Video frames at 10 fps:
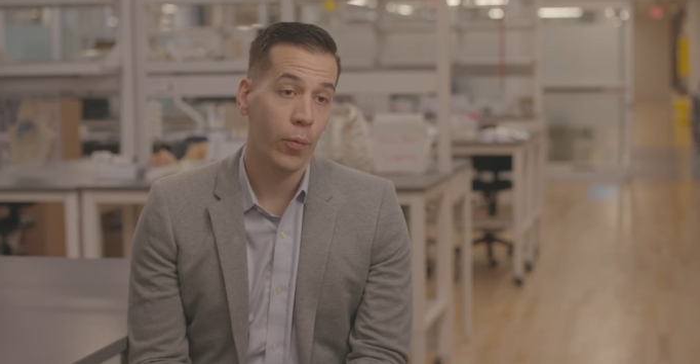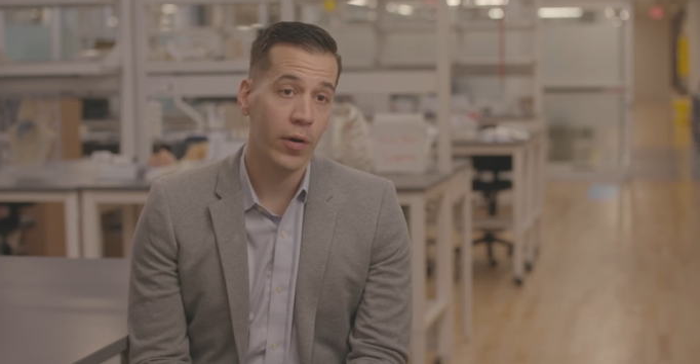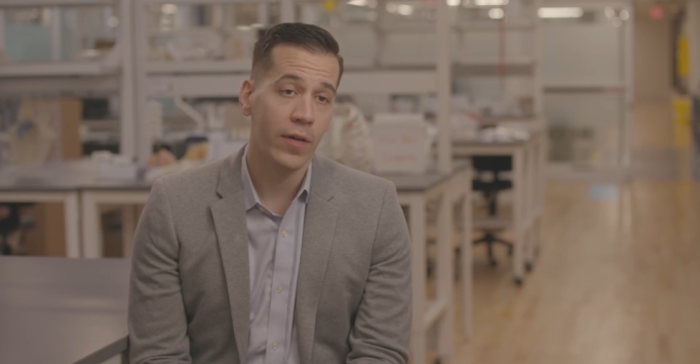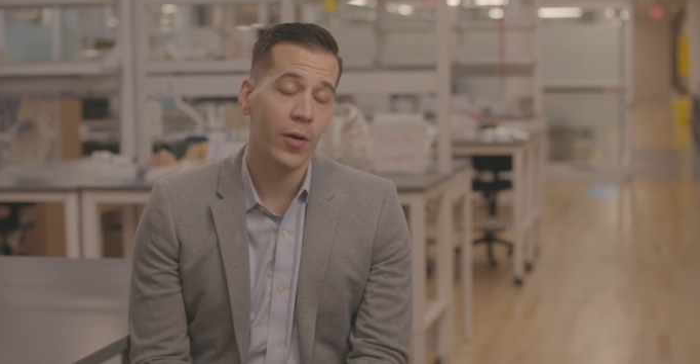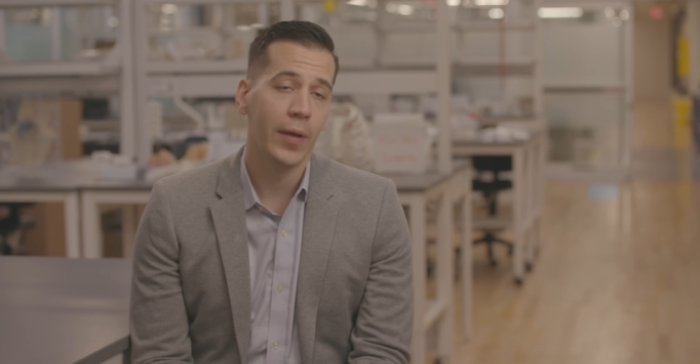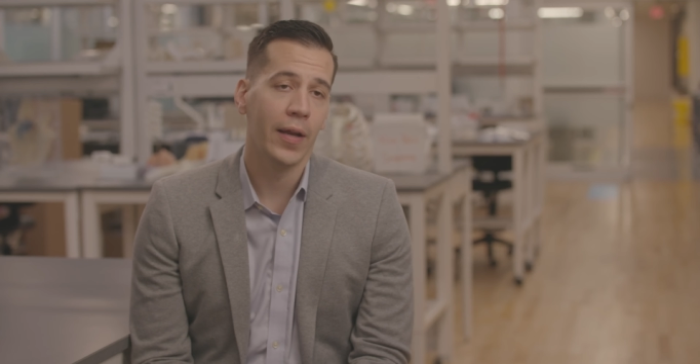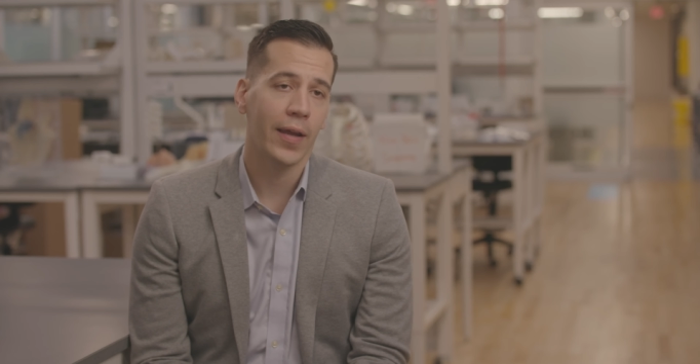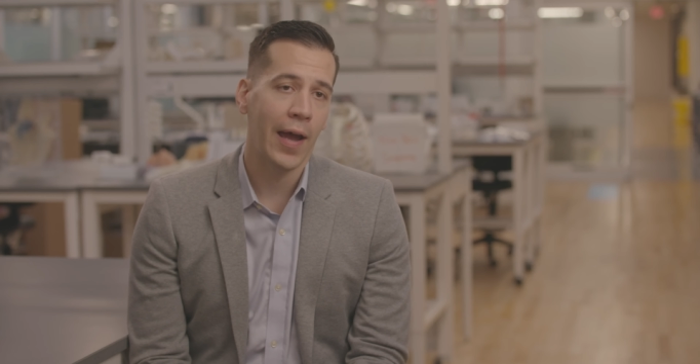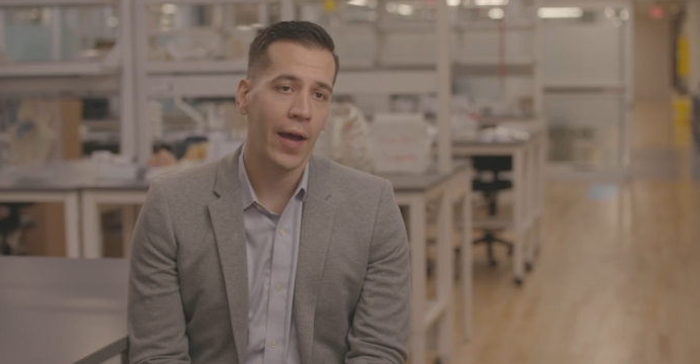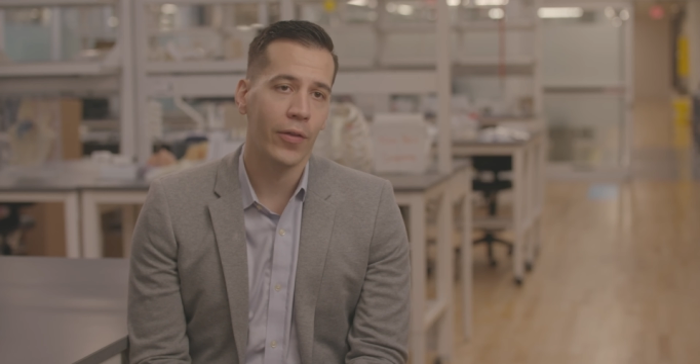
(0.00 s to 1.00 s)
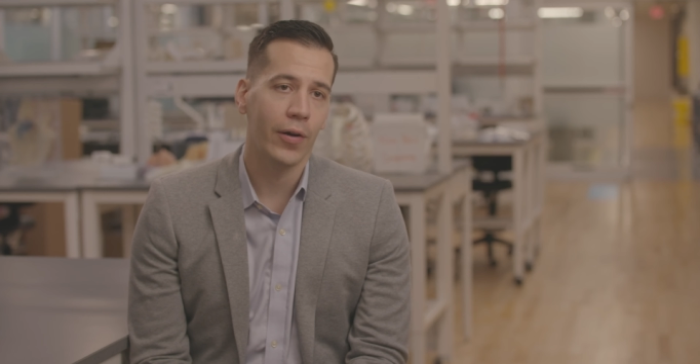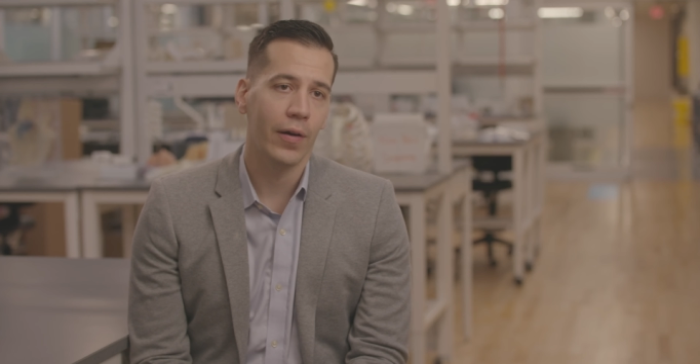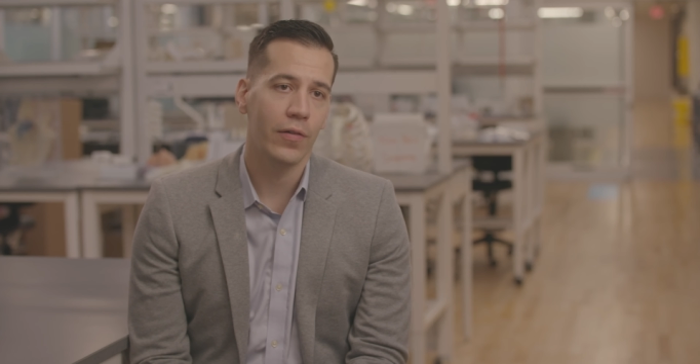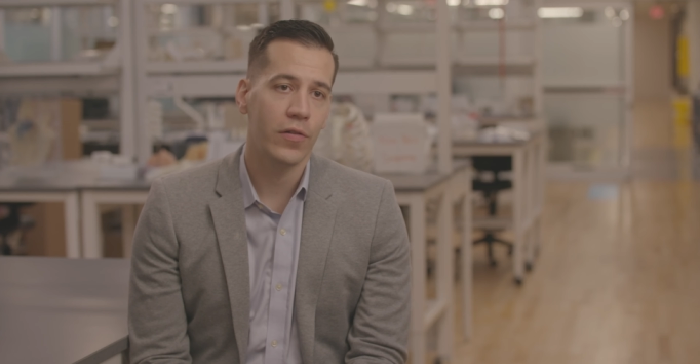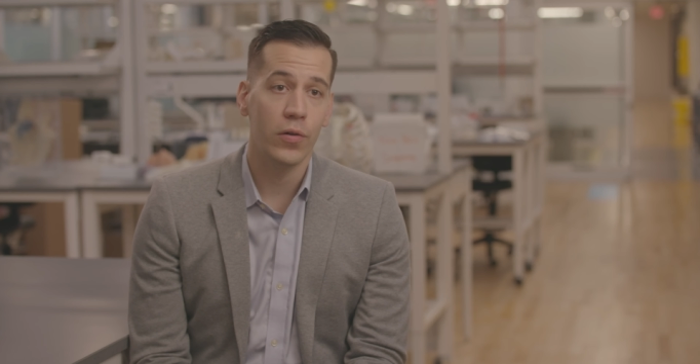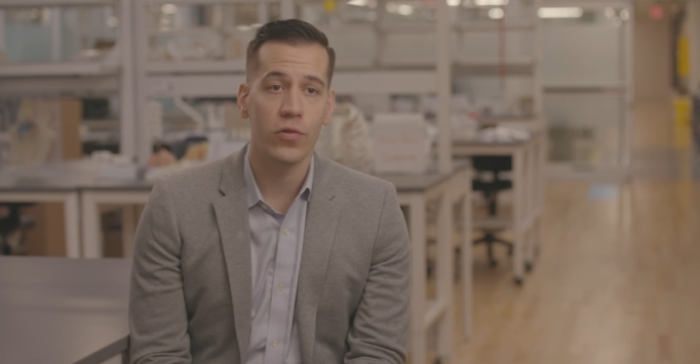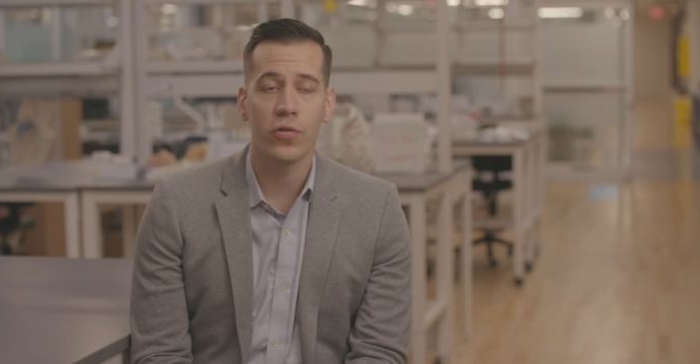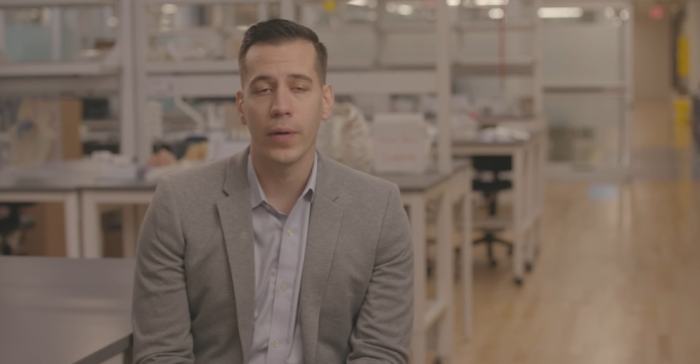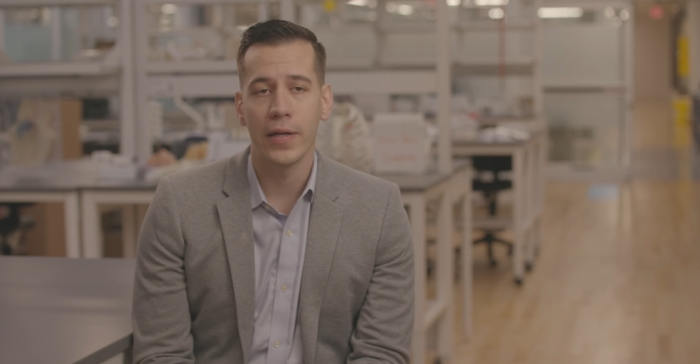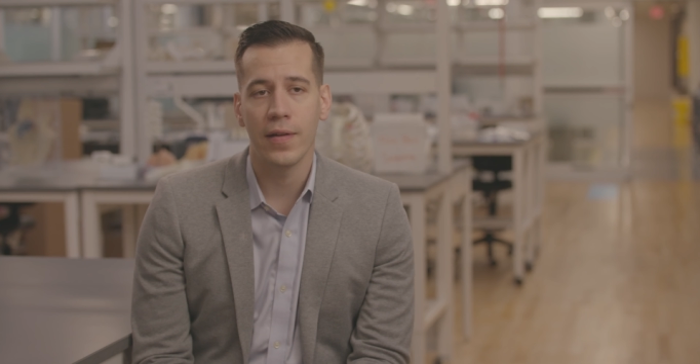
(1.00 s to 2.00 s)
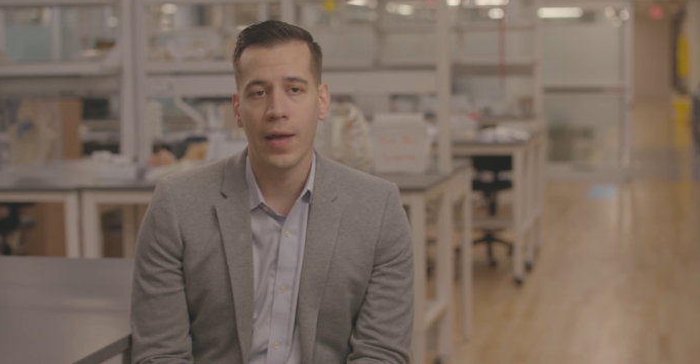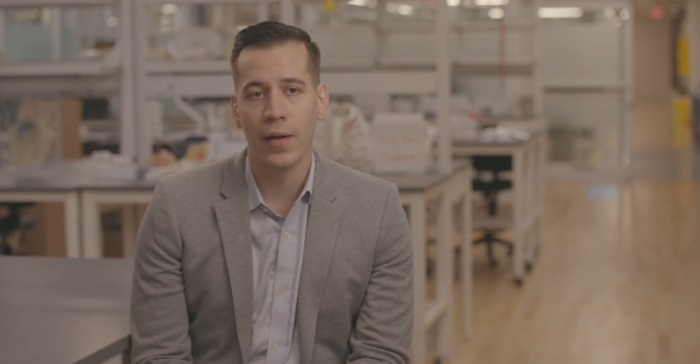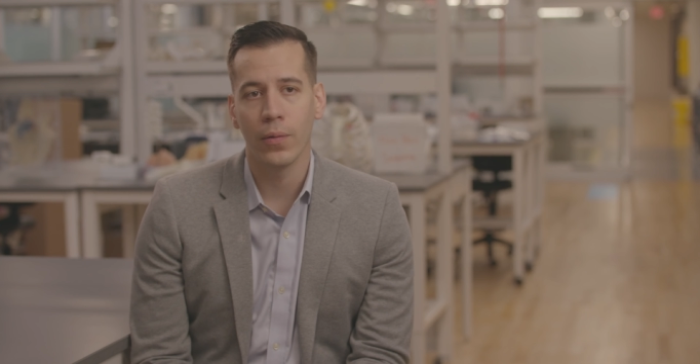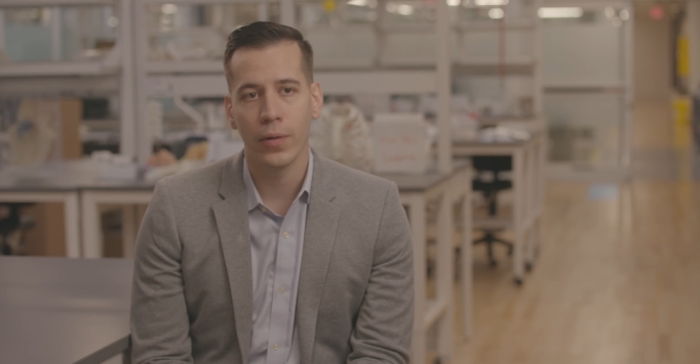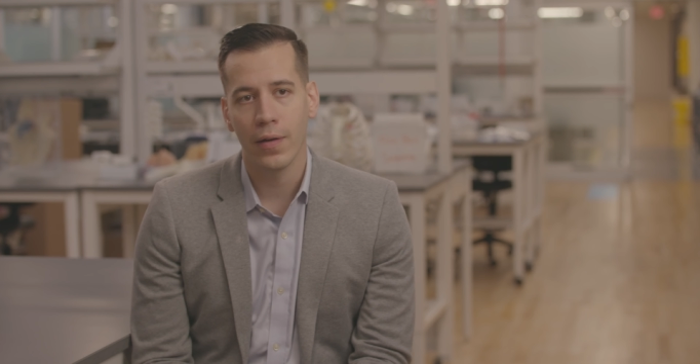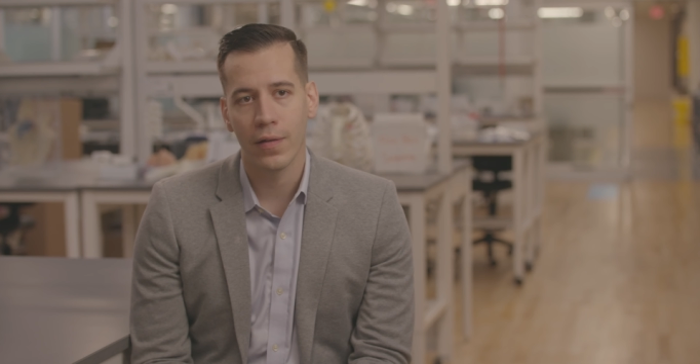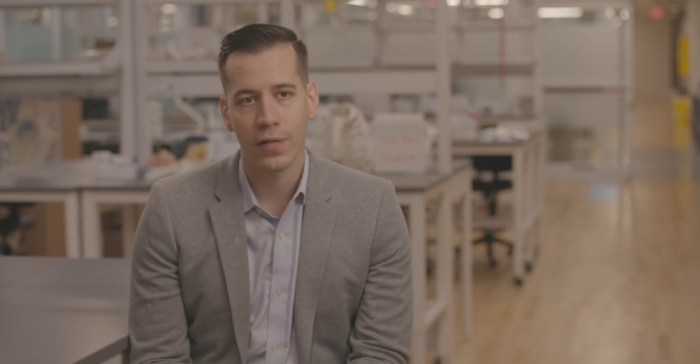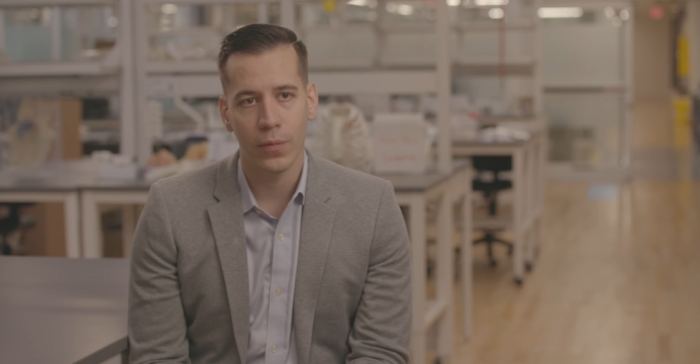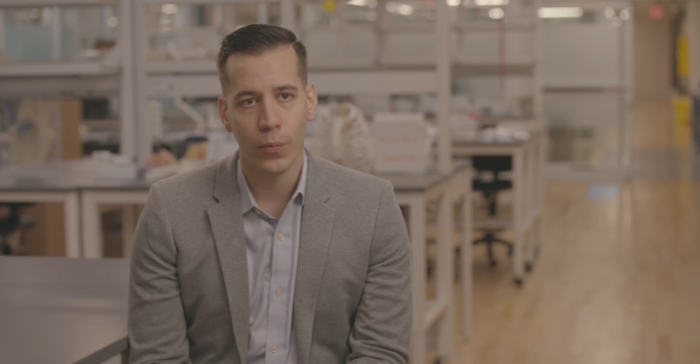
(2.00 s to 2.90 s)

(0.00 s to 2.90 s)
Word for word: We're developing a catheter to treat endoleaks,